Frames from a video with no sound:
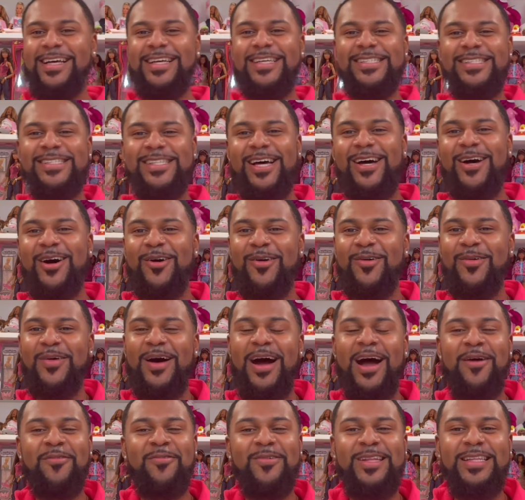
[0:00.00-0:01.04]
So
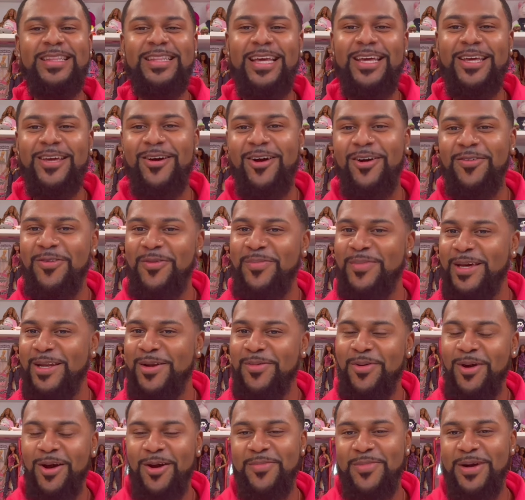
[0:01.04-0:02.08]
I really thank y'all for being a
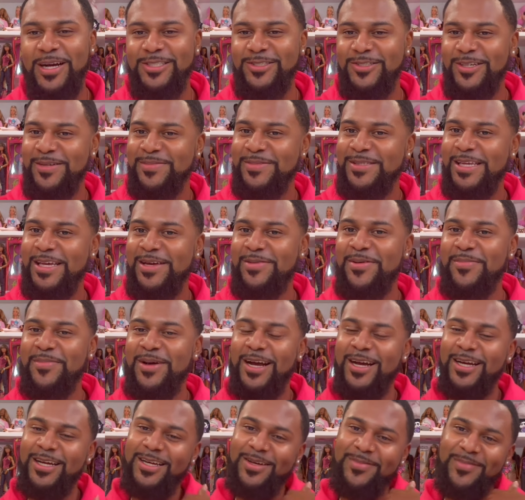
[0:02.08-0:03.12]
part of my dream team and
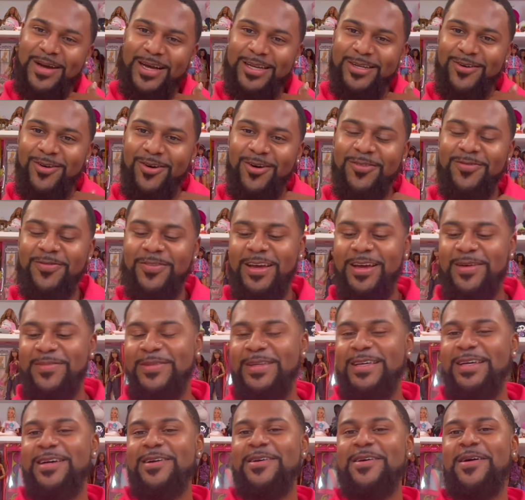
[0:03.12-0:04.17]
my, my doll
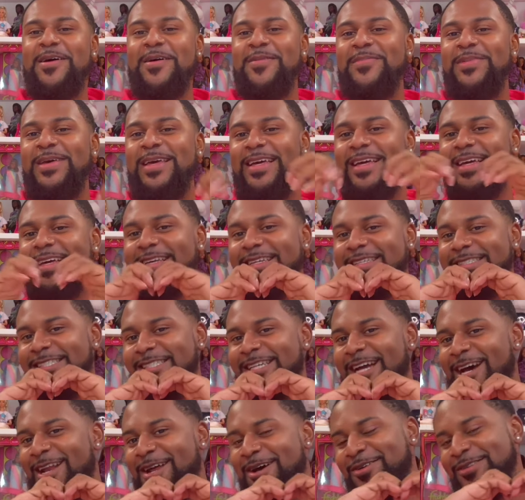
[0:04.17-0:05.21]
family. A big
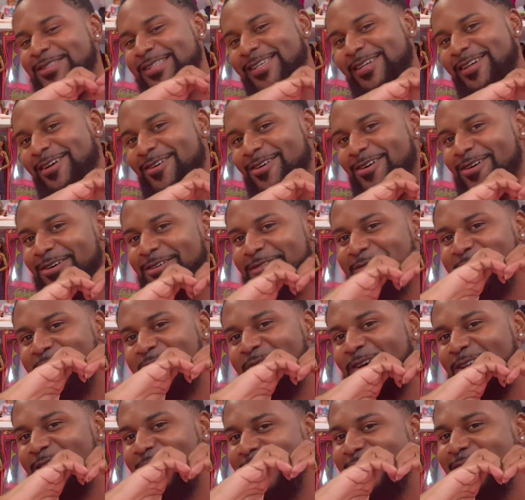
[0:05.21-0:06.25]
shout out to y'all
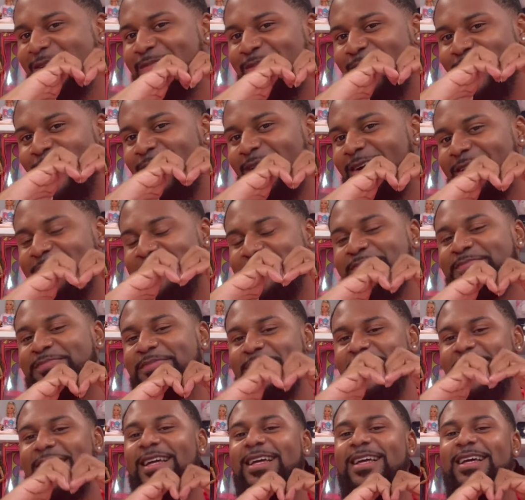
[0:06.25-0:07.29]
for the support.
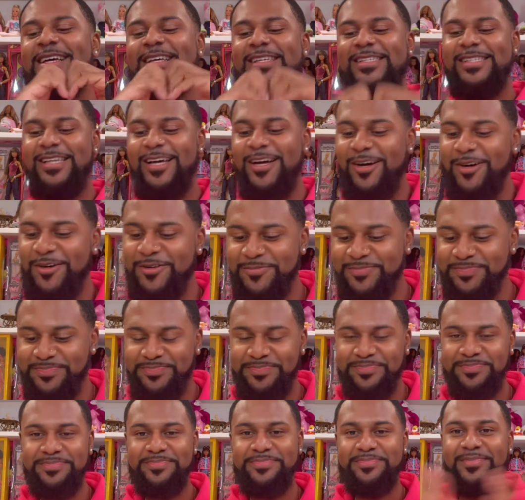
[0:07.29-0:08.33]
So
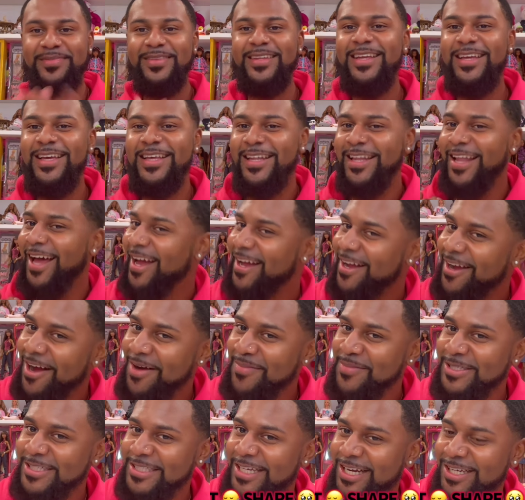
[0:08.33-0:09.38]
like,
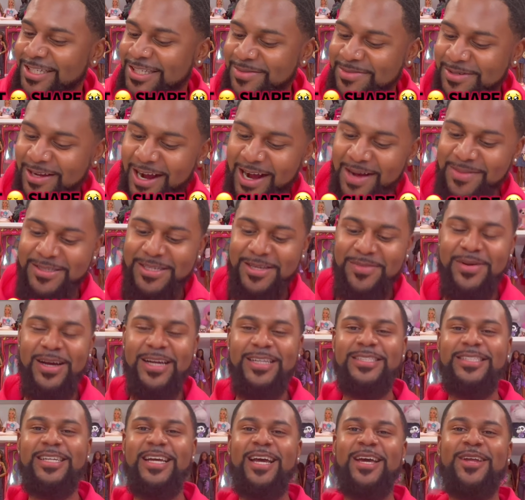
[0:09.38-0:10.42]
comment, share, subscribe to my
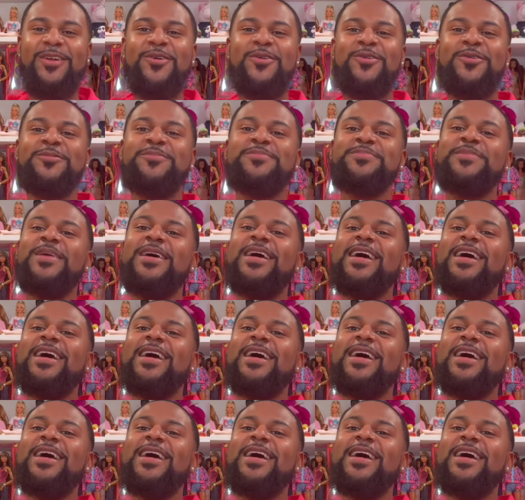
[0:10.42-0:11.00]
channel.